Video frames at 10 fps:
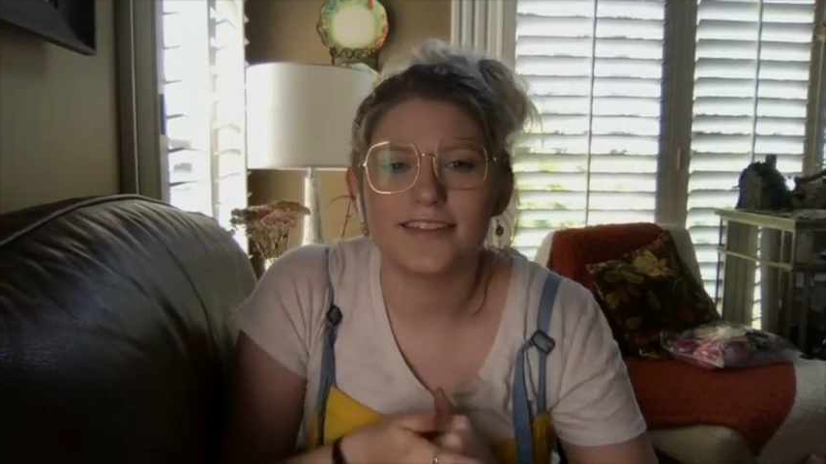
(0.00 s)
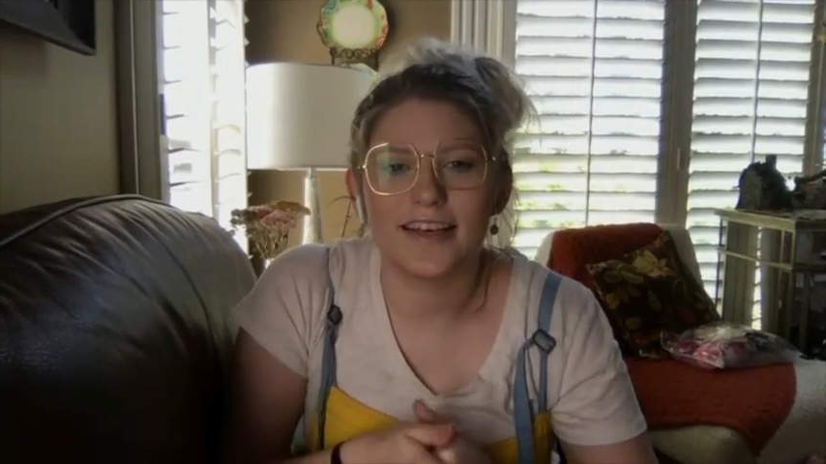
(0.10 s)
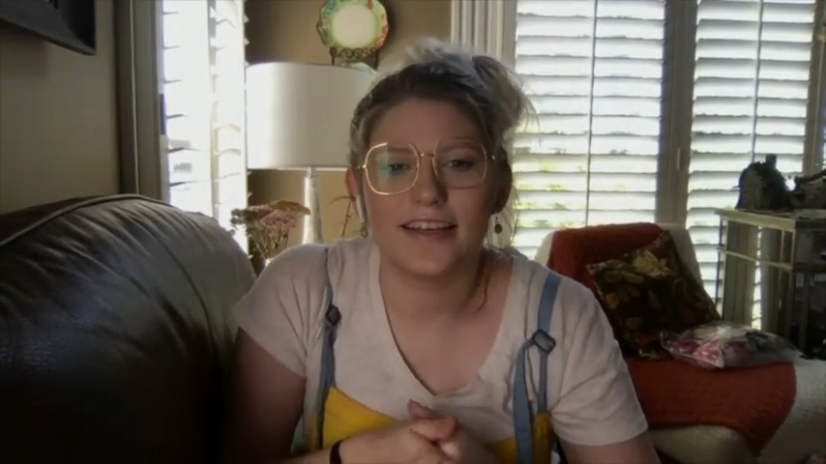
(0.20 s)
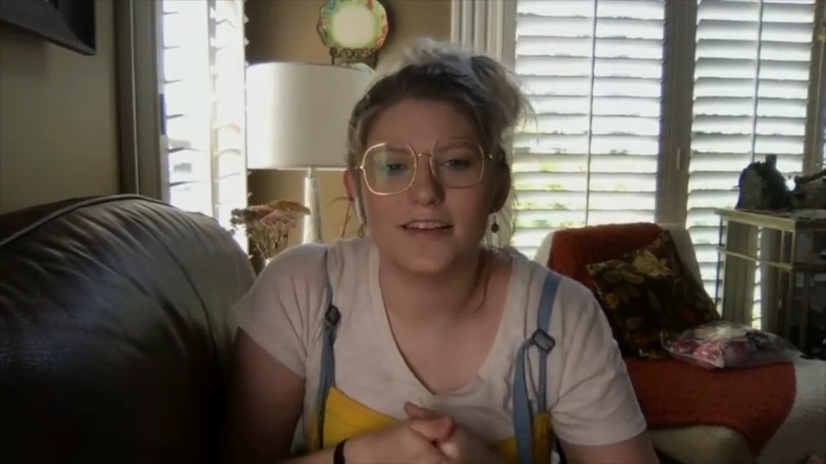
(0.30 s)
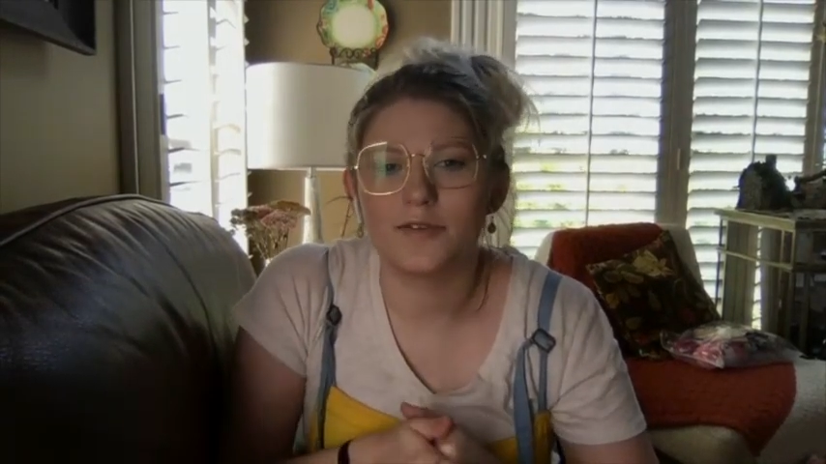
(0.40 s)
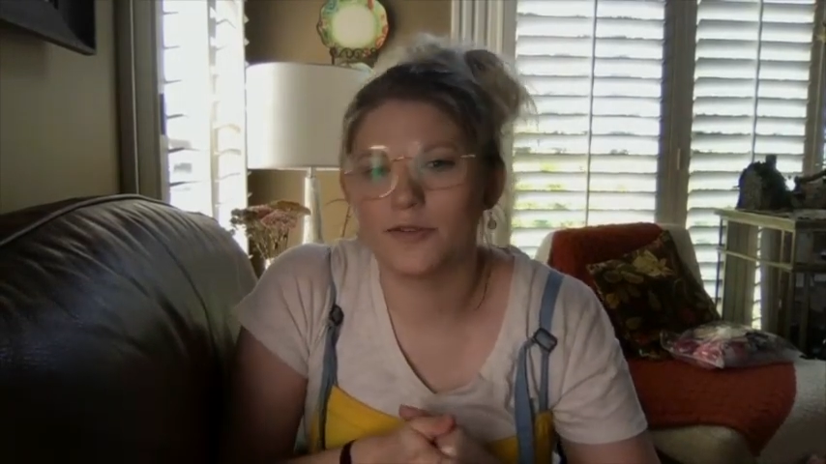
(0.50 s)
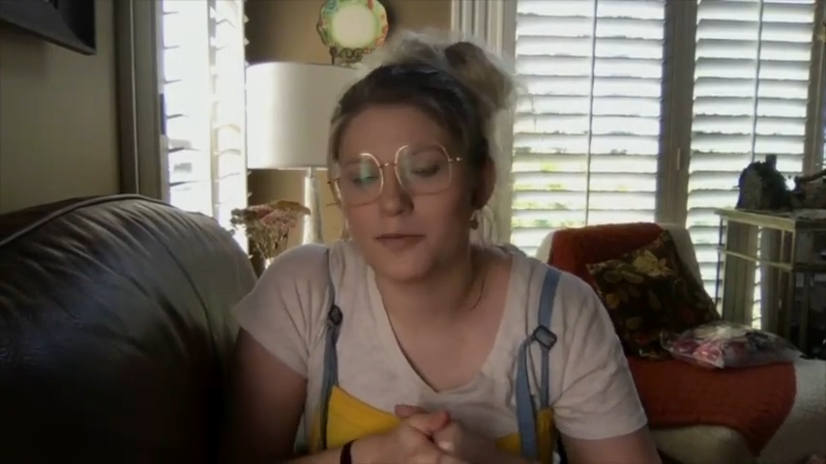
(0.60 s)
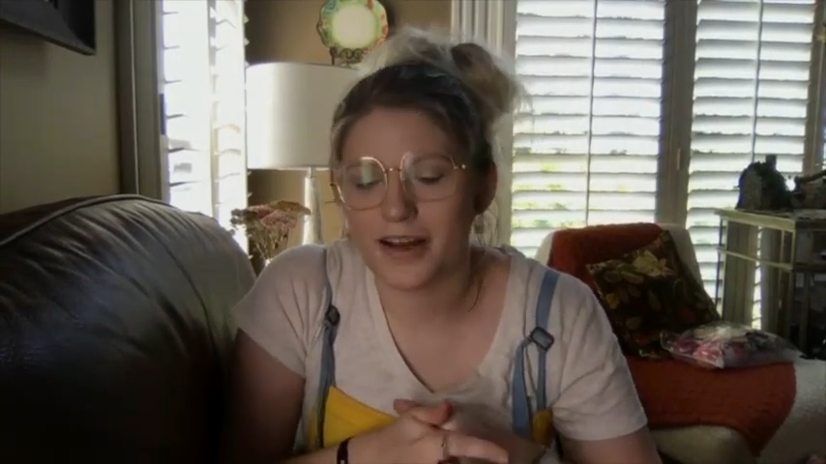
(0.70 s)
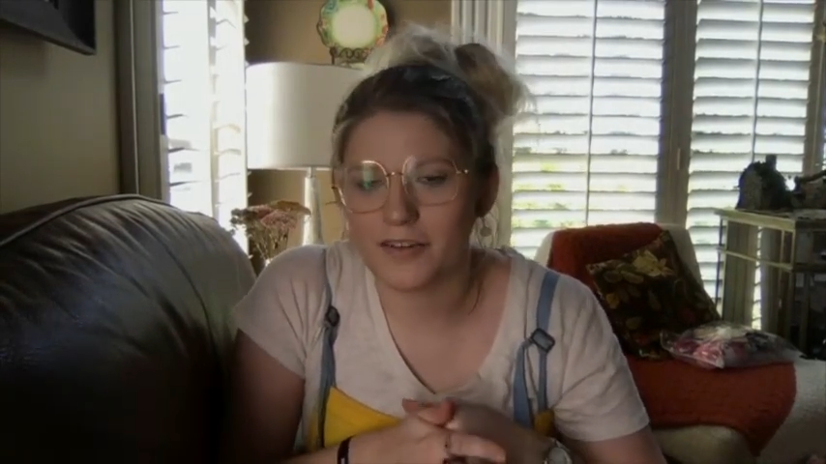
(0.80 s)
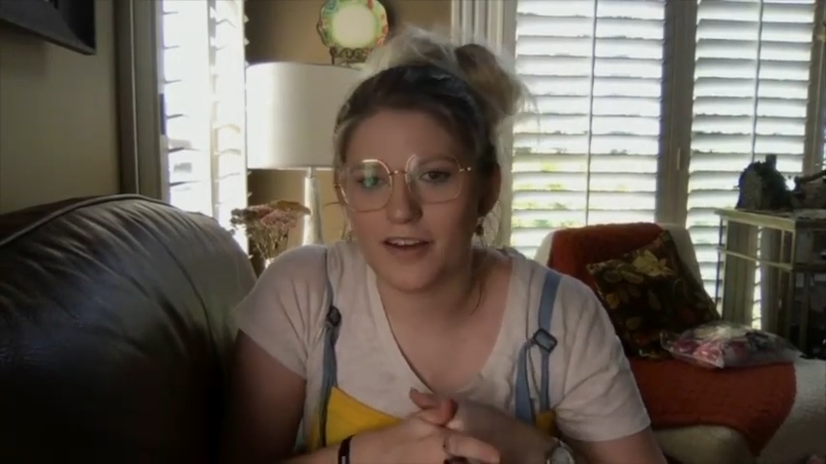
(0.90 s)
I like the
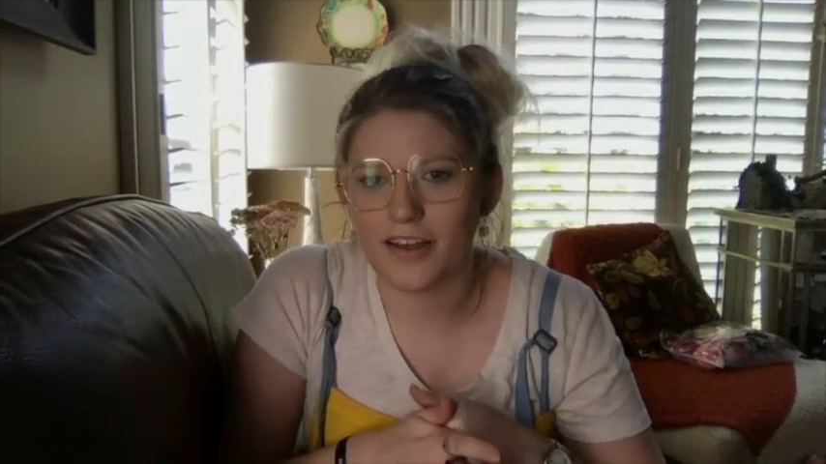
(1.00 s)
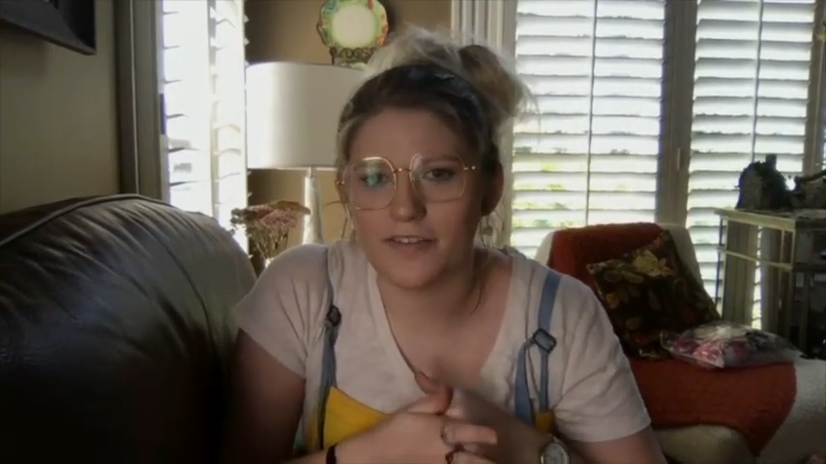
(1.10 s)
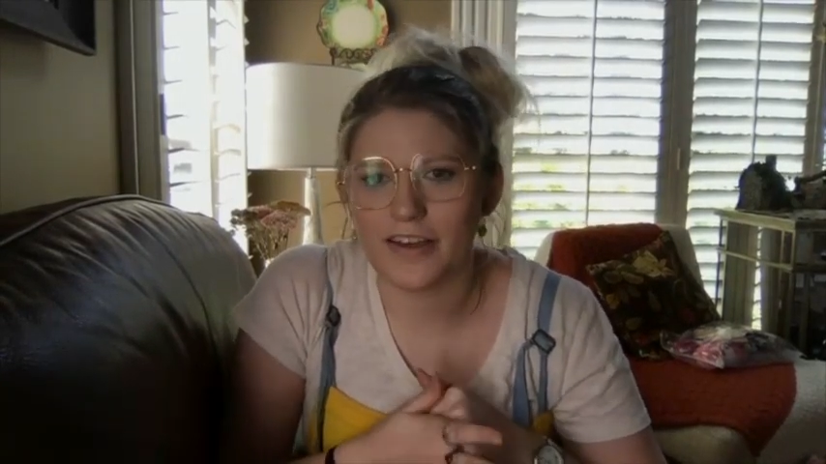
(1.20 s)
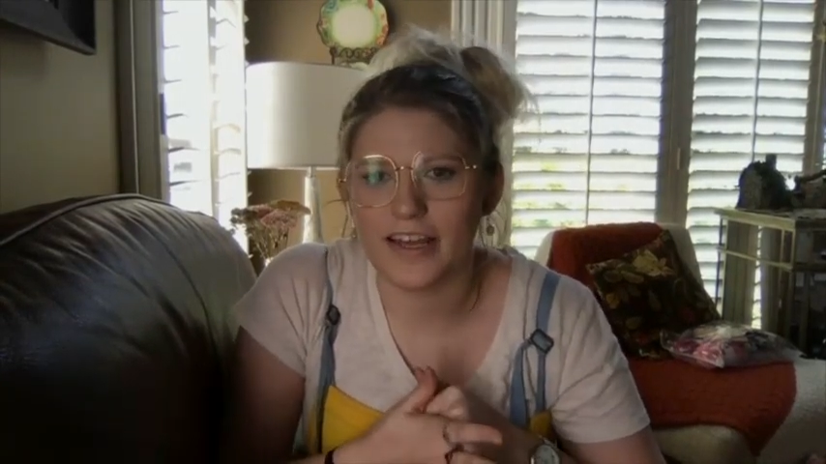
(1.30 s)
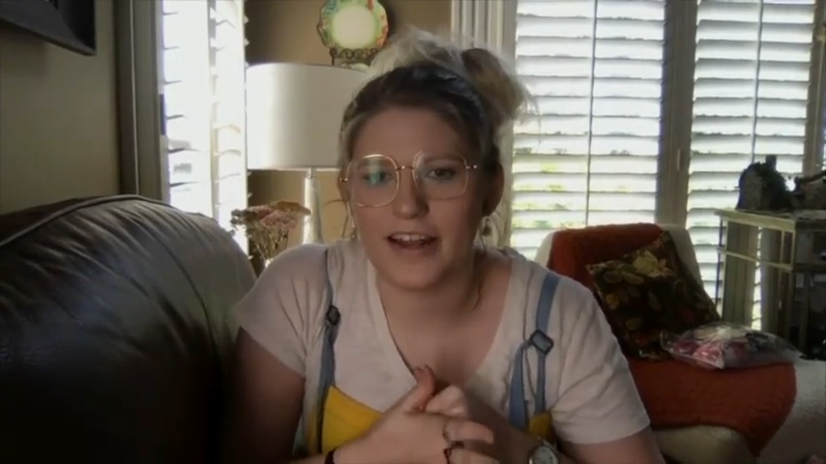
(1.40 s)
format of all of it,